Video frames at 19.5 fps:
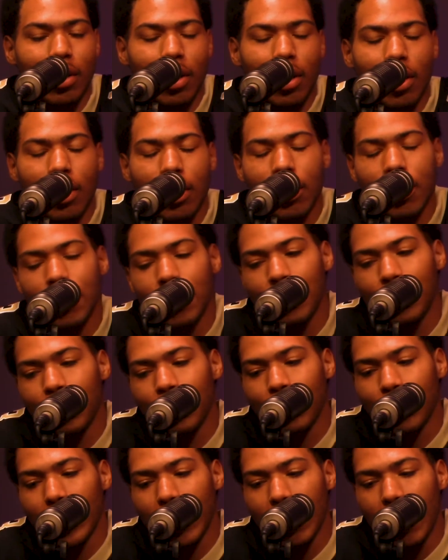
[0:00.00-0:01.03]
um,
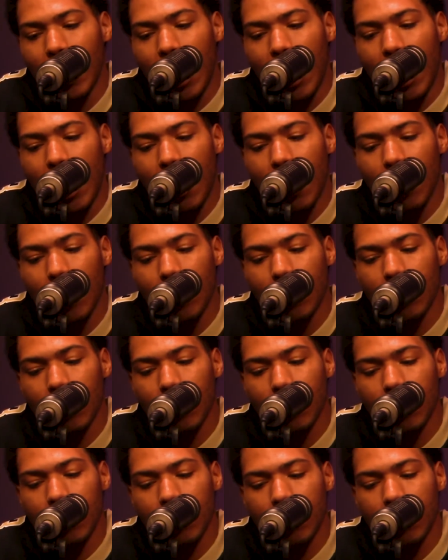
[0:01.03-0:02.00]
How,